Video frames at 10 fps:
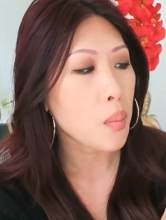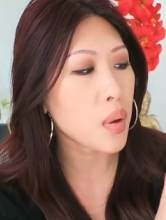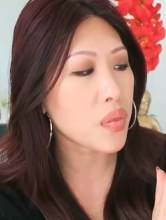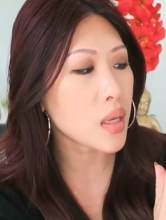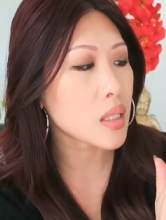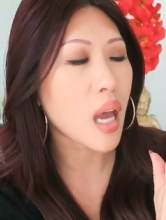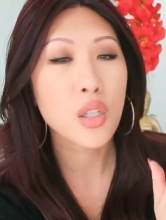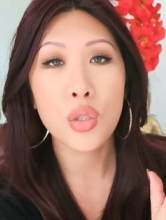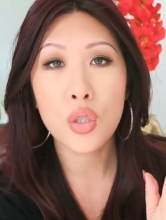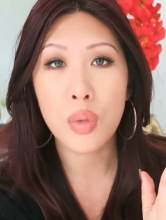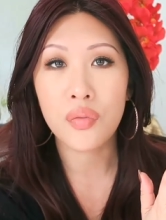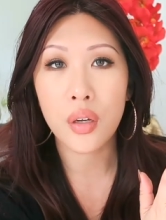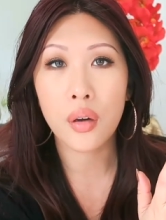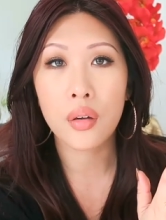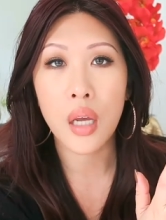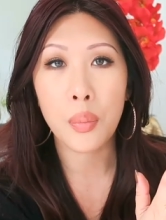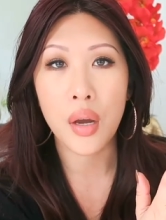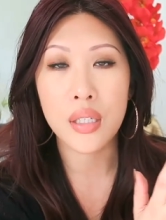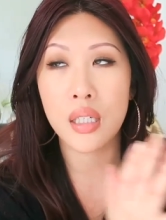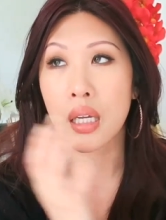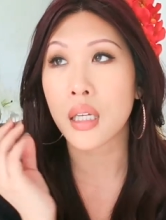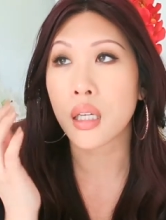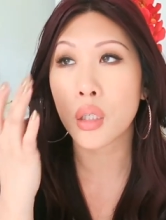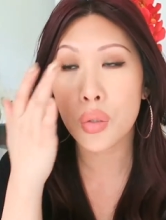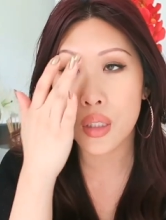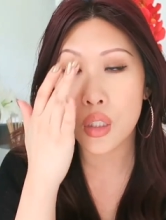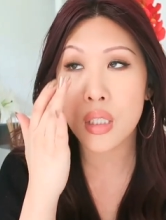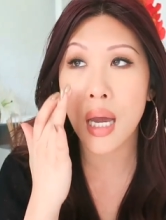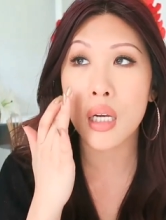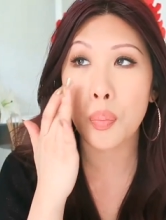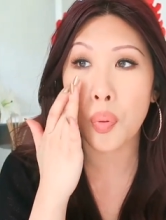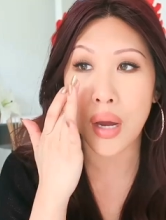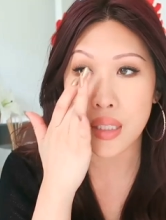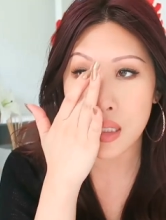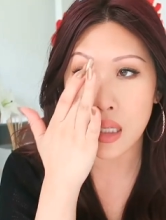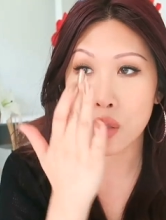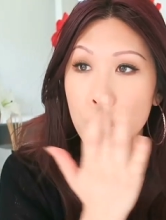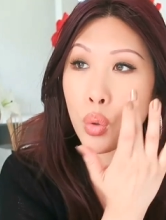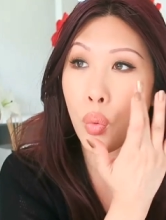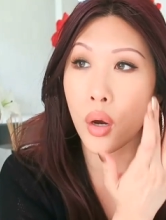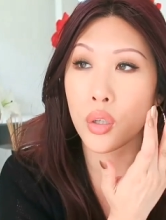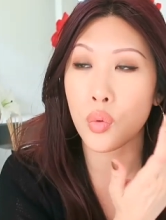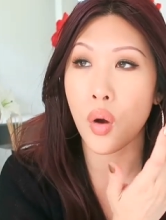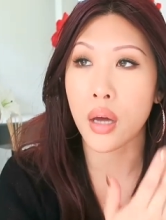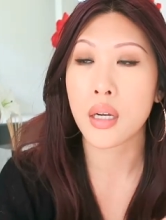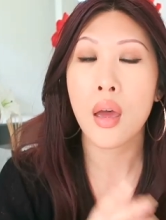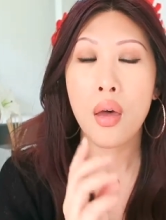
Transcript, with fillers: but this I just use my finger and I press it in and you can just kind of press it in to where you want.